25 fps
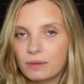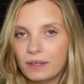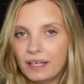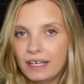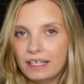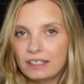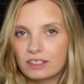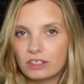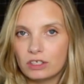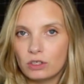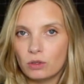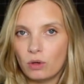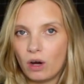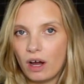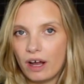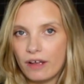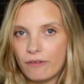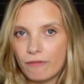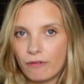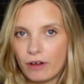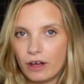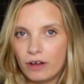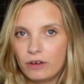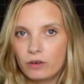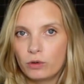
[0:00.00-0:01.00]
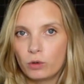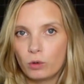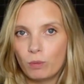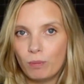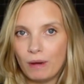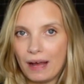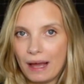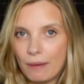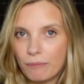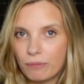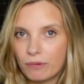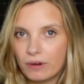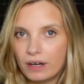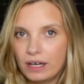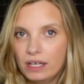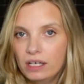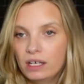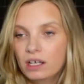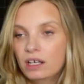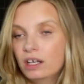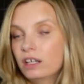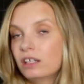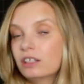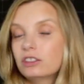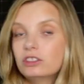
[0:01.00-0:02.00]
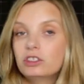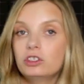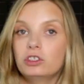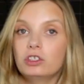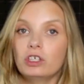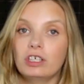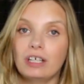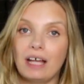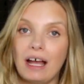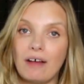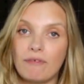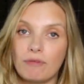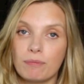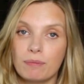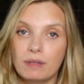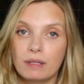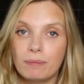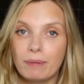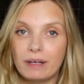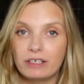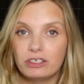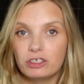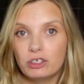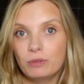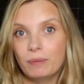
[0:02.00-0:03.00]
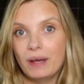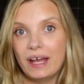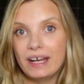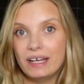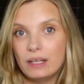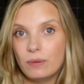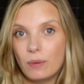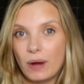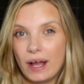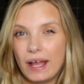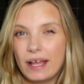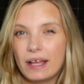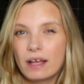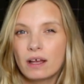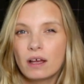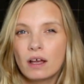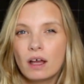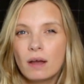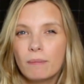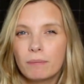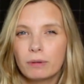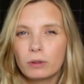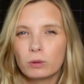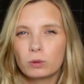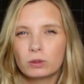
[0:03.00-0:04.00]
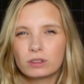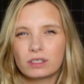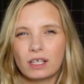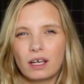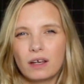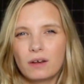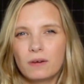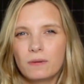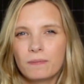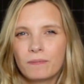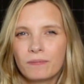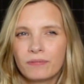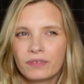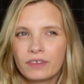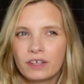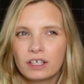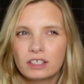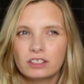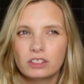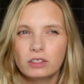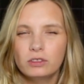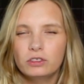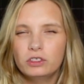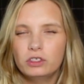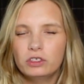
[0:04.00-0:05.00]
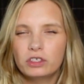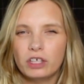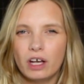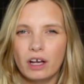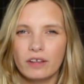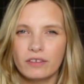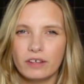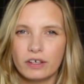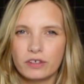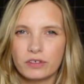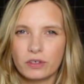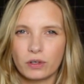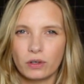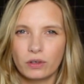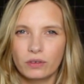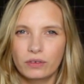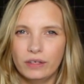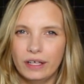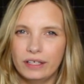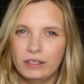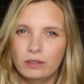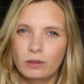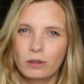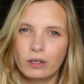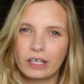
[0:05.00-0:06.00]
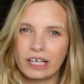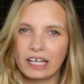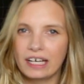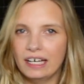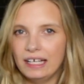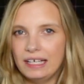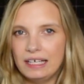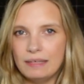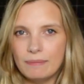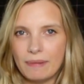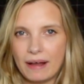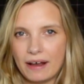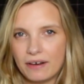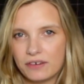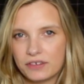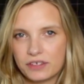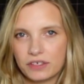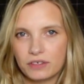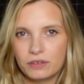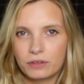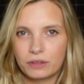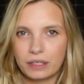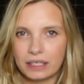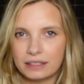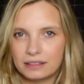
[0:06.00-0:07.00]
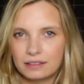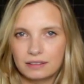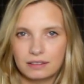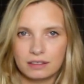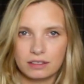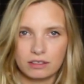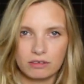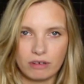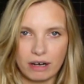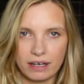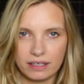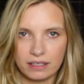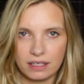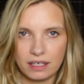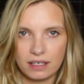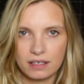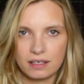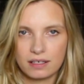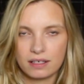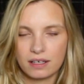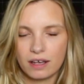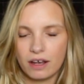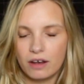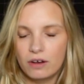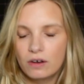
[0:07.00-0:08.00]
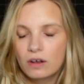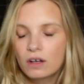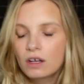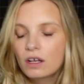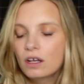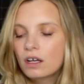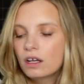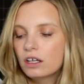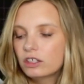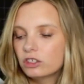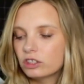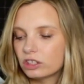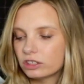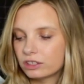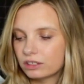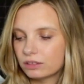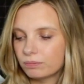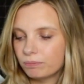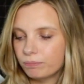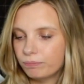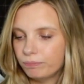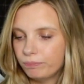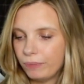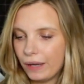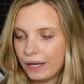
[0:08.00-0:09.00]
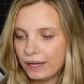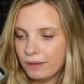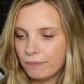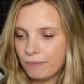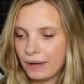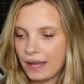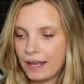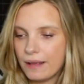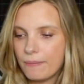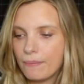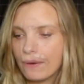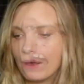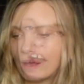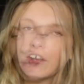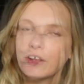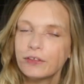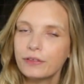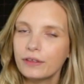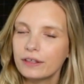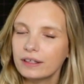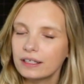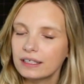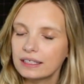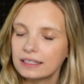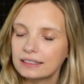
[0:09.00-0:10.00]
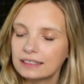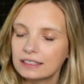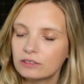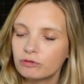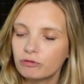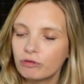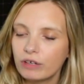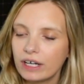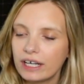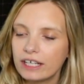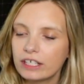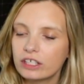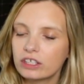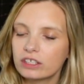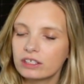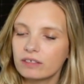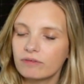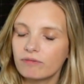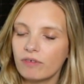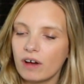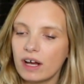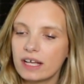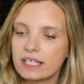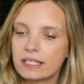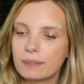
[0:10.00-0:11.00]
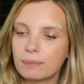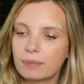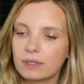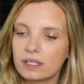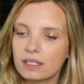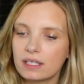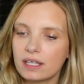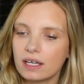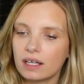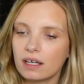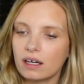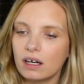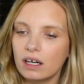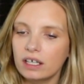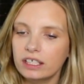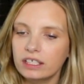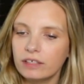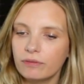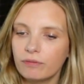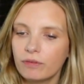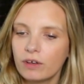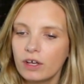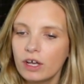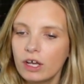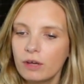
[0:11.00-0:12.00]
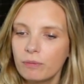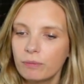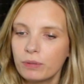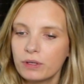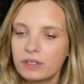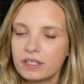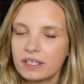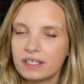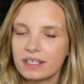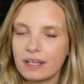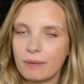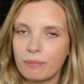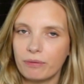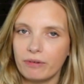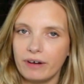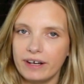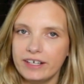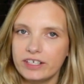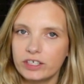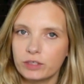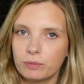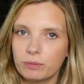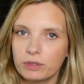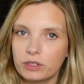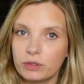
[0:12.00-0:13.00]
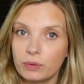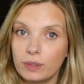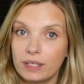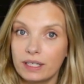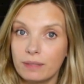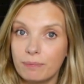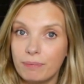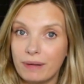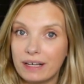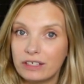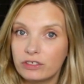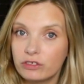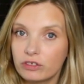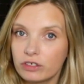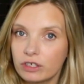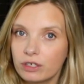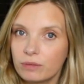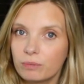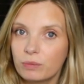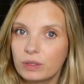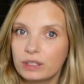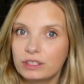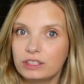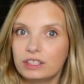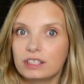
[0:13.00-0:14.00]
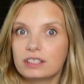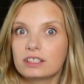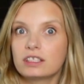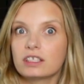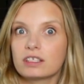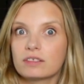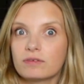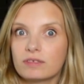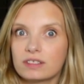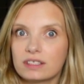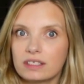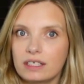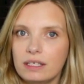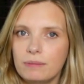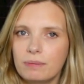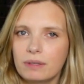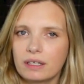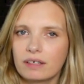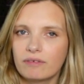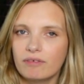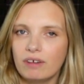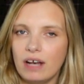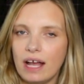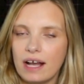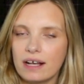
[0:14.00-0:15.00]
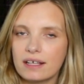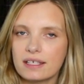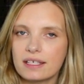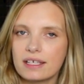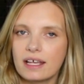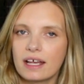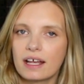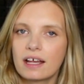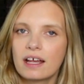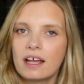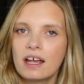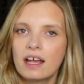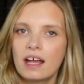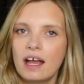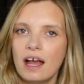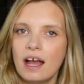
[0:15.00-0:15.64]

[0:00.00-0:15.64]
do it into your iPhone or your BlackBerry because you shouldn't have them in the bedroom anyway. But also, as soon as you turn those on, then you're looking at emails and you're getting distracted. So just pen and paper. And I think that this is really good advice because it kind of puts a separation between the bedroom, which is just for sleeping and relaxing,